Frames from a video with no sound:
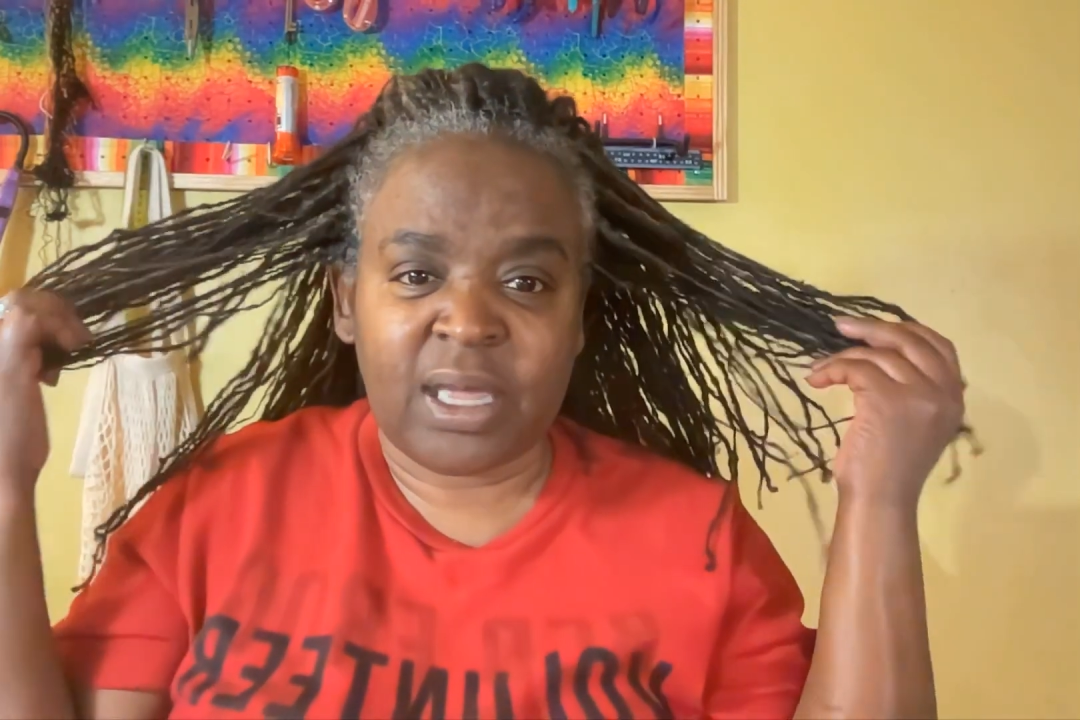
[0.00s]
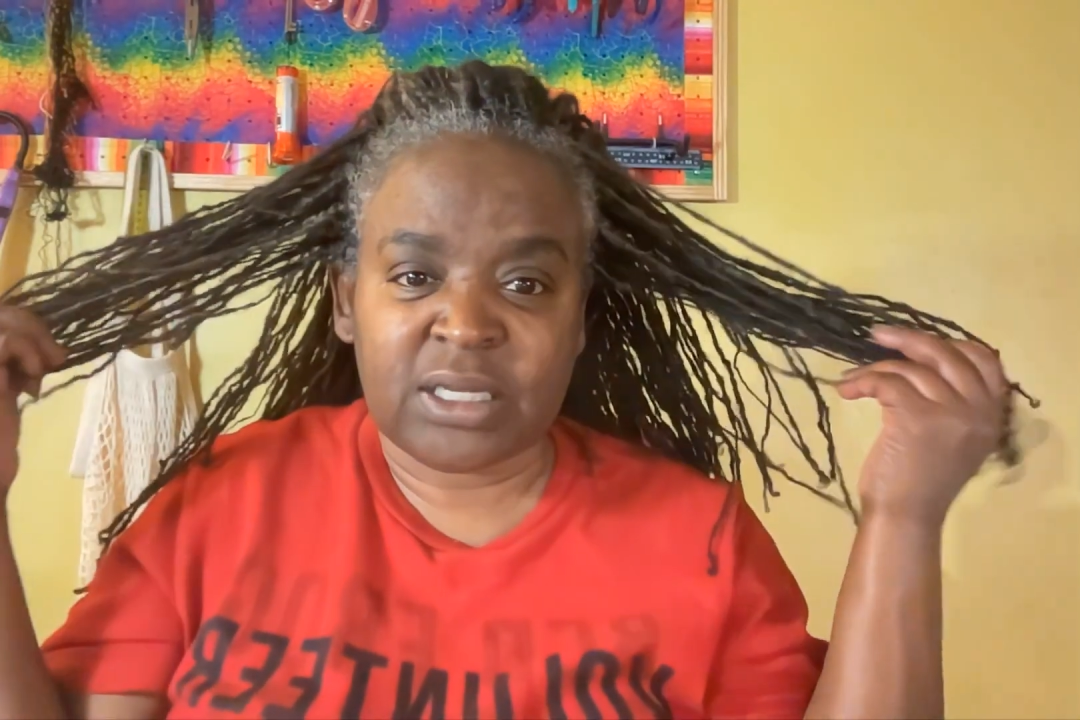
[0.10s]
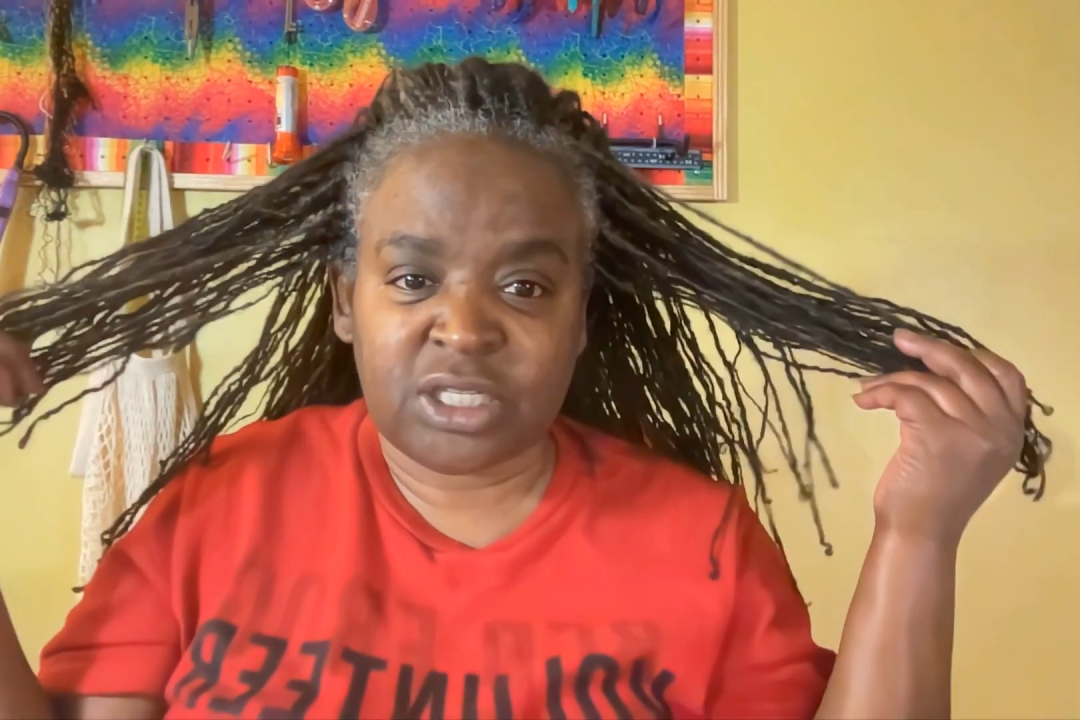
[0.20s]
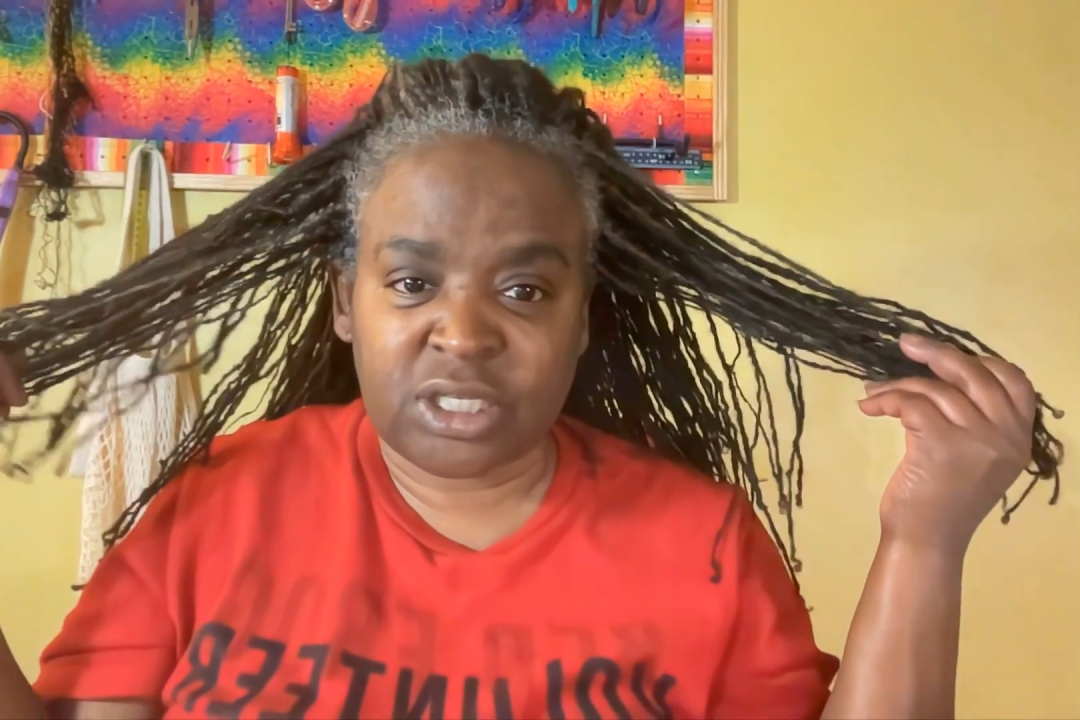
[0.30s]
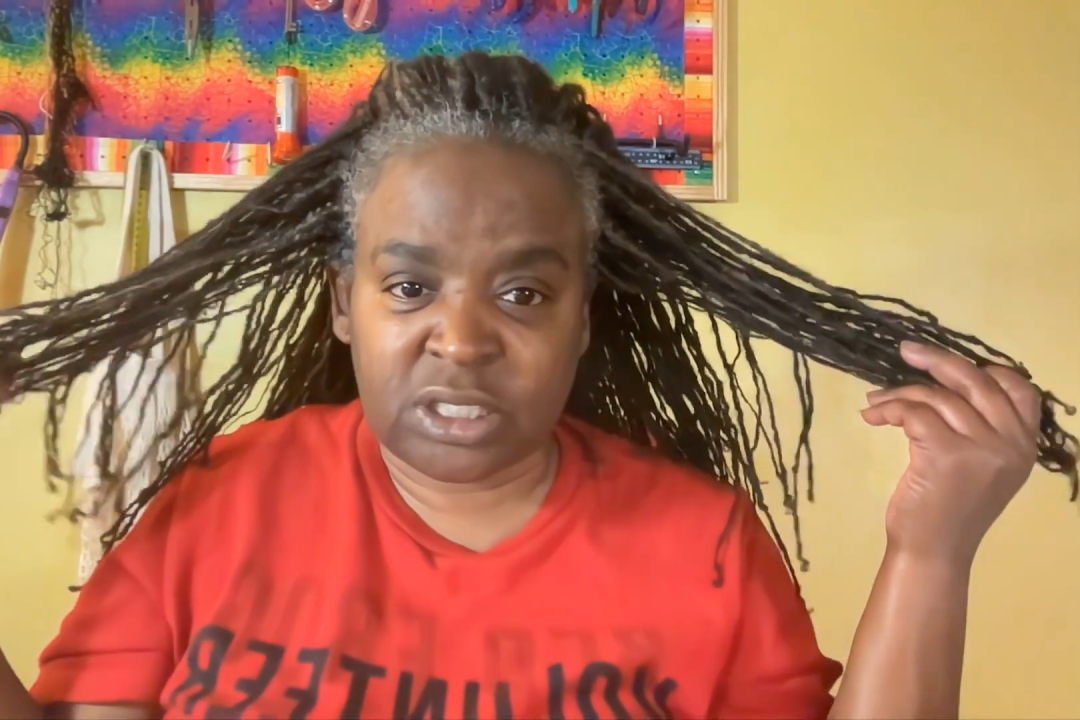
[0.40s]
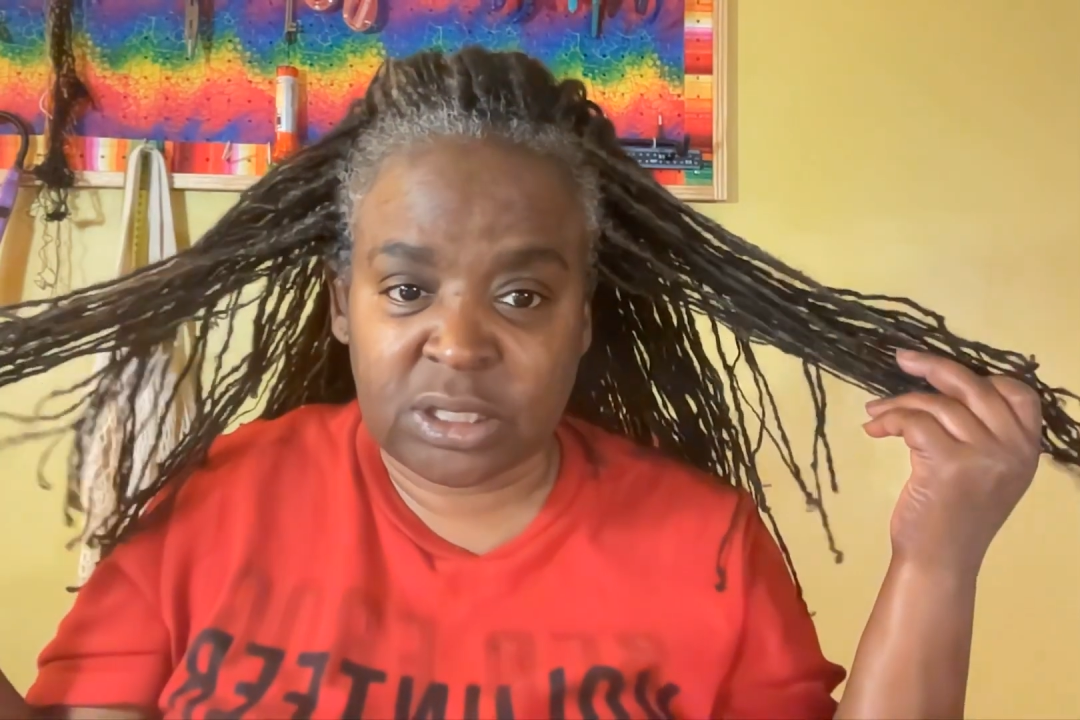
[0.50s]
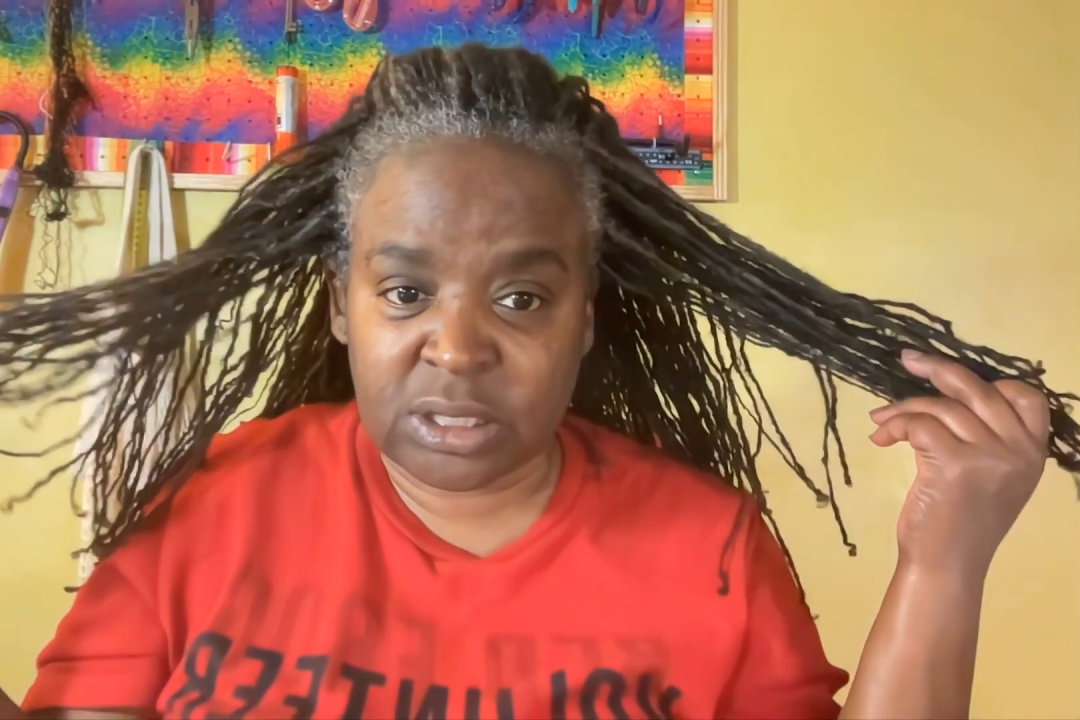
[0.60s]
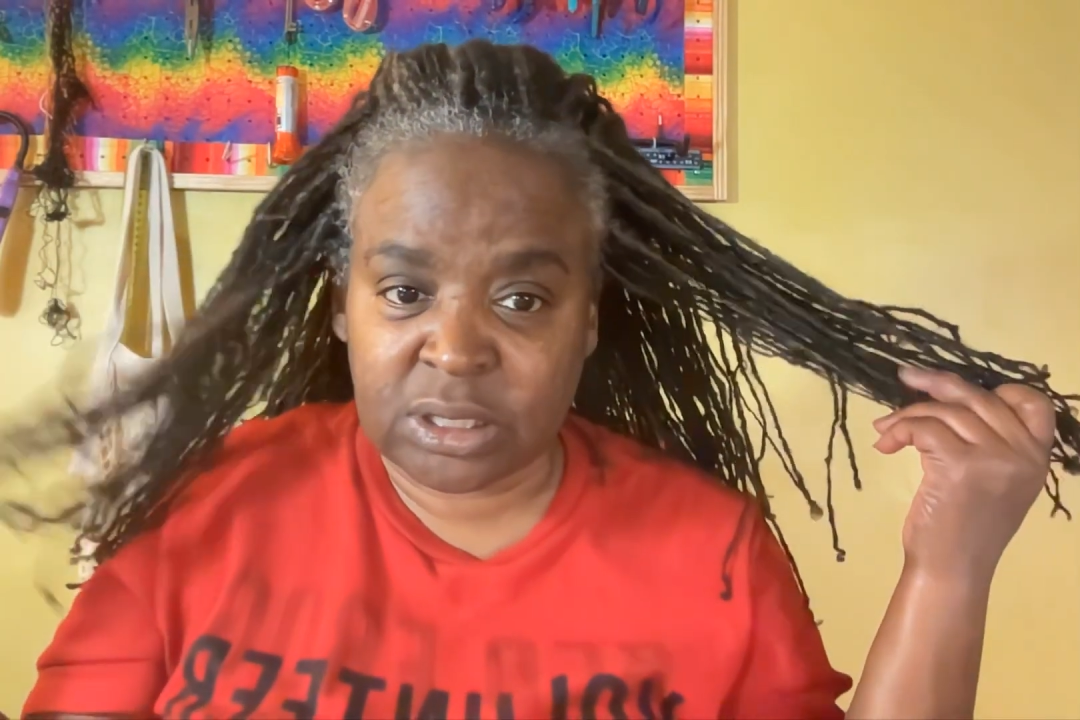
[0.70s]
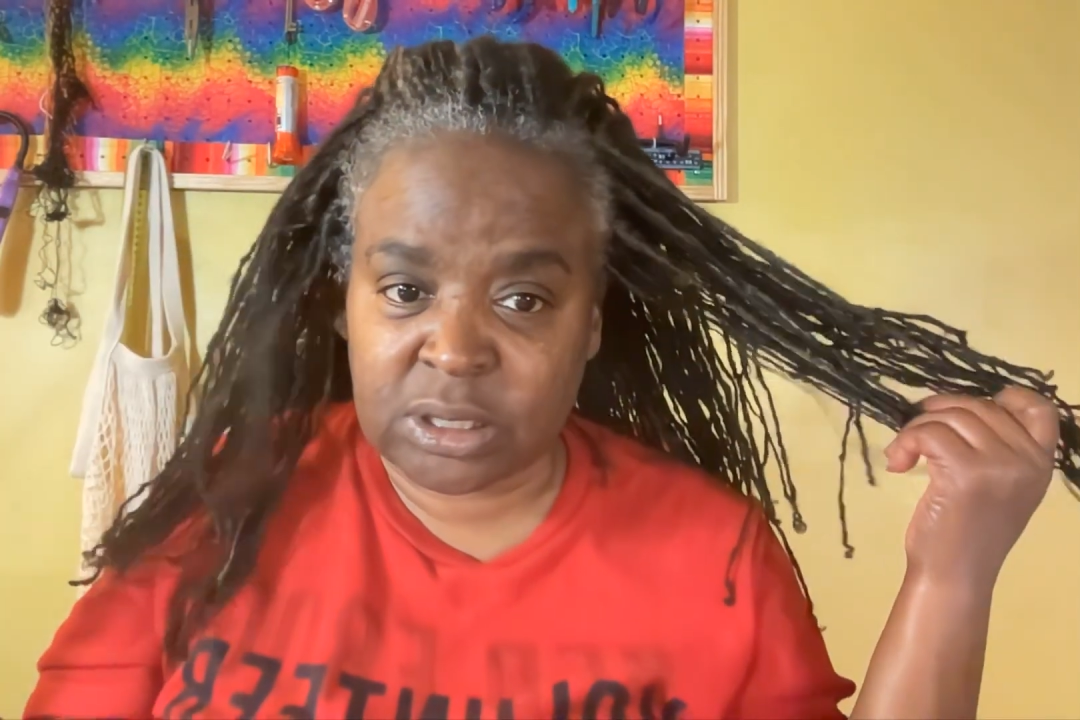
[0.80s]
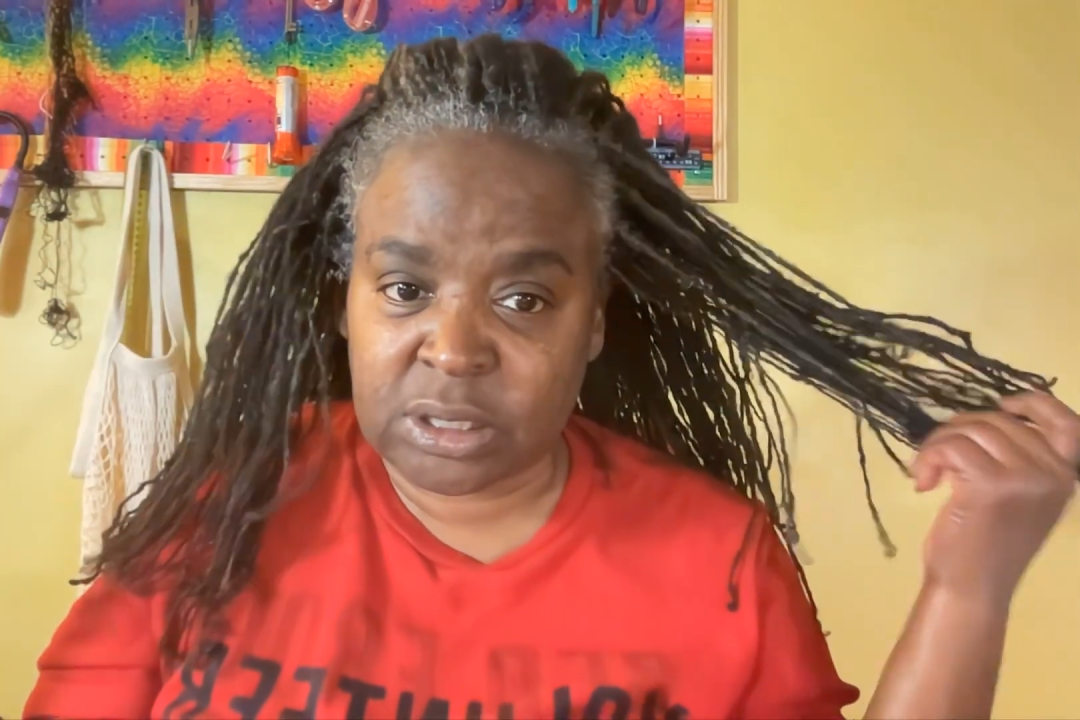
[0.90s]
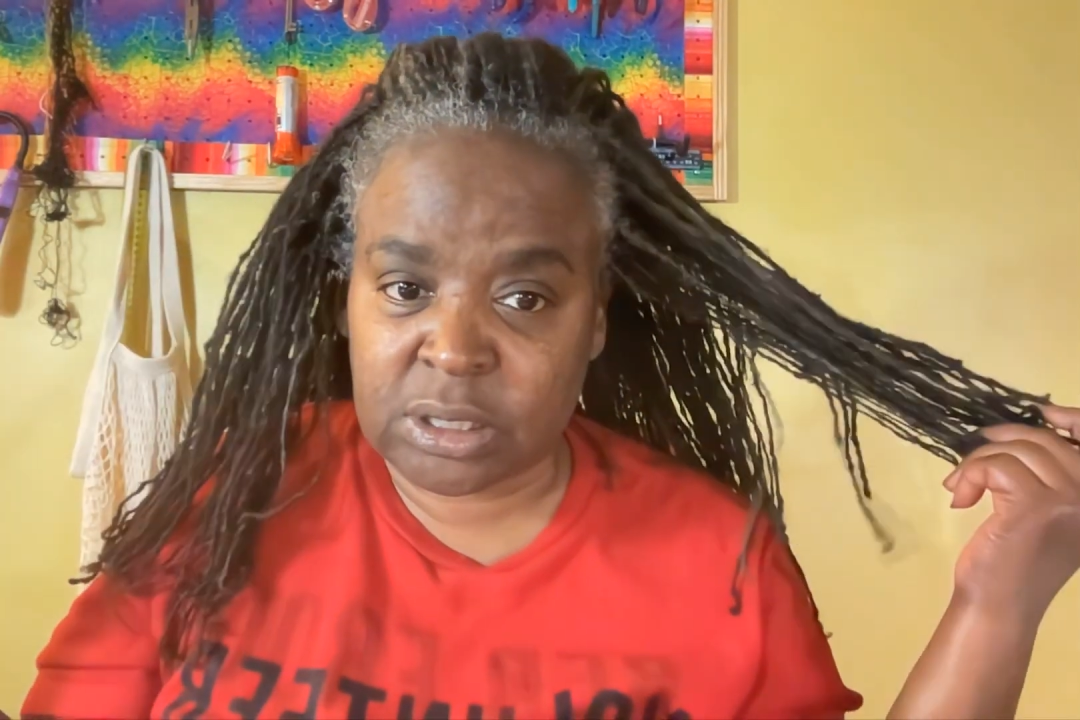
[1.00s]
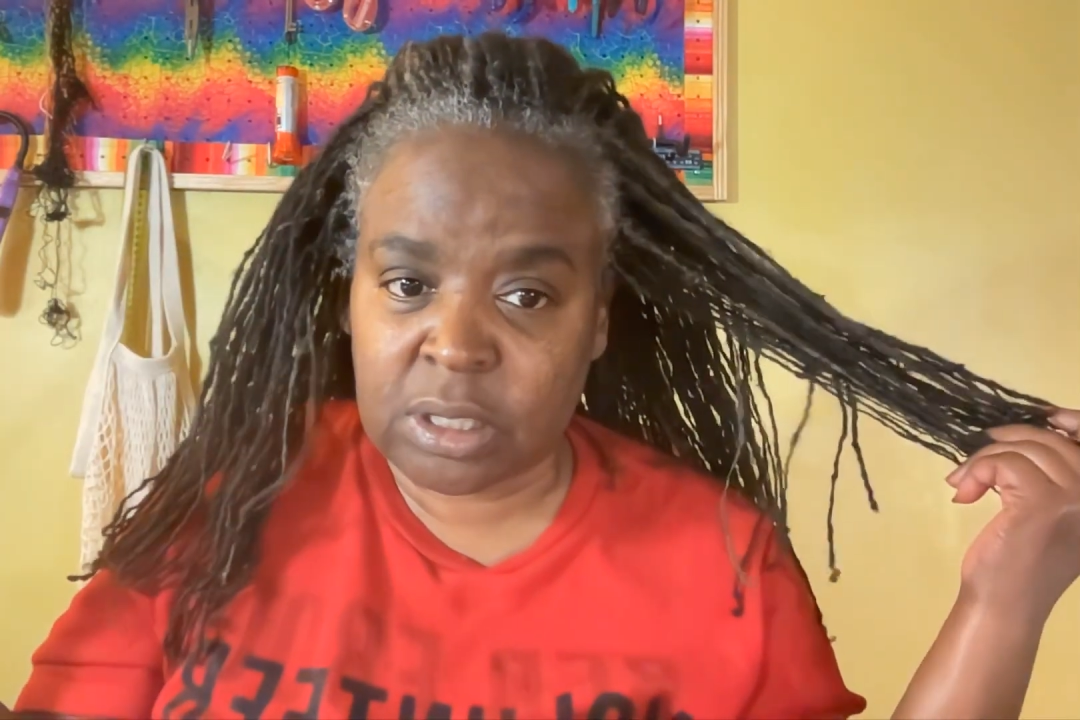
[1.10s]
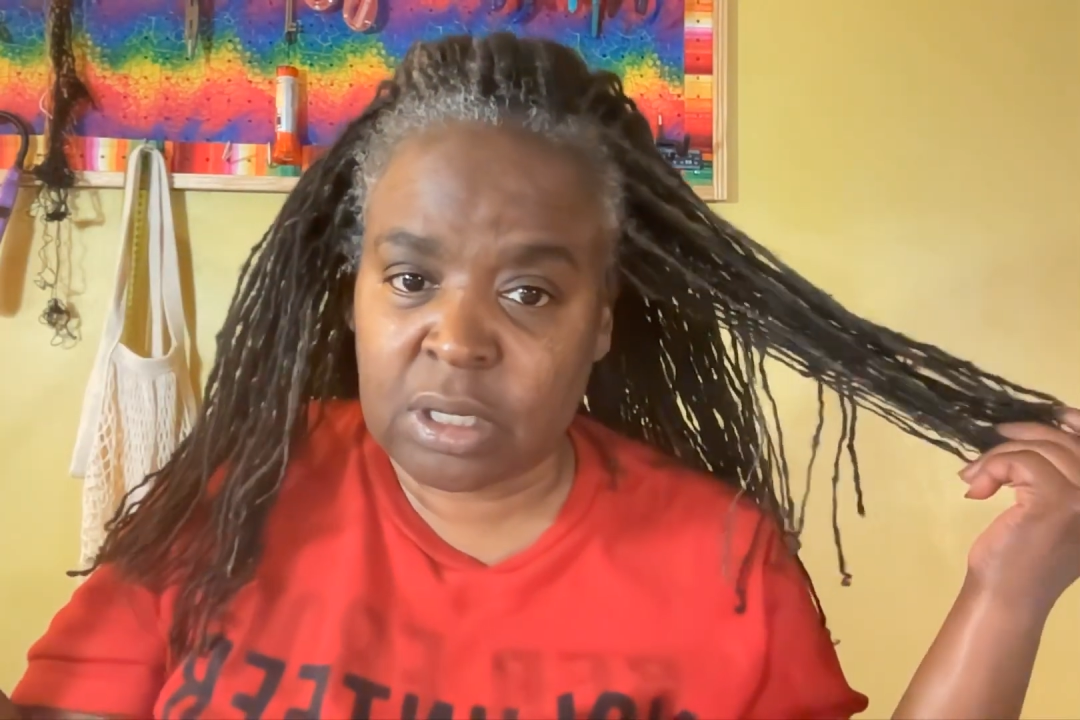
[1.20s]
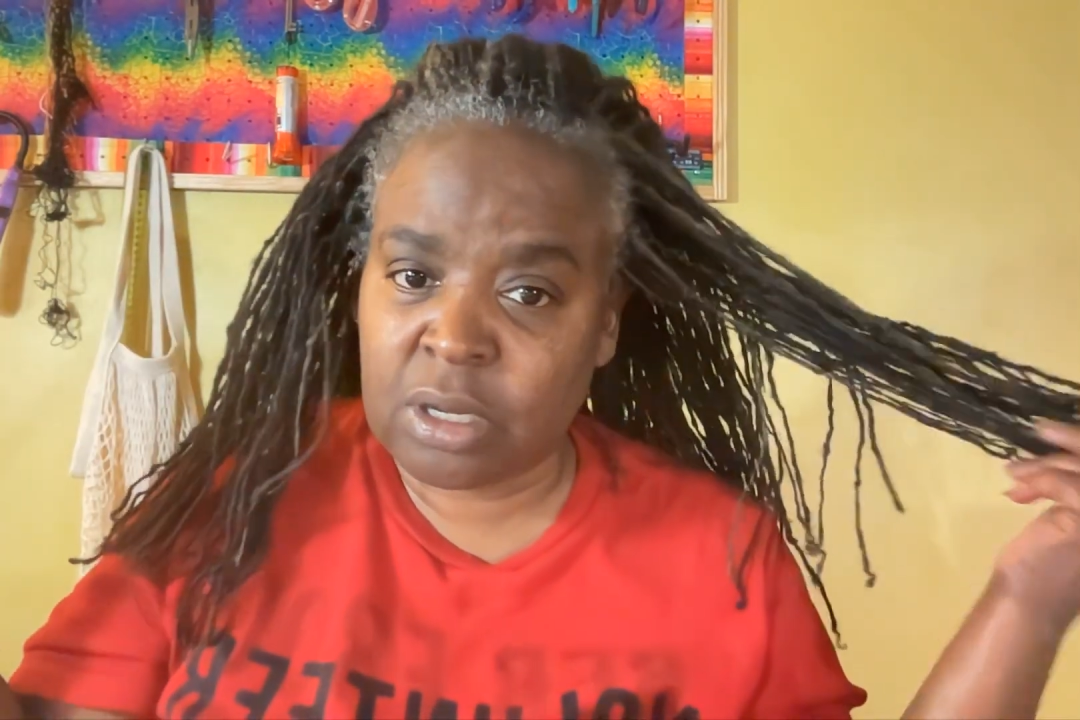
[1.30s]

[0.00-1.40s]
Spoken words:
It's just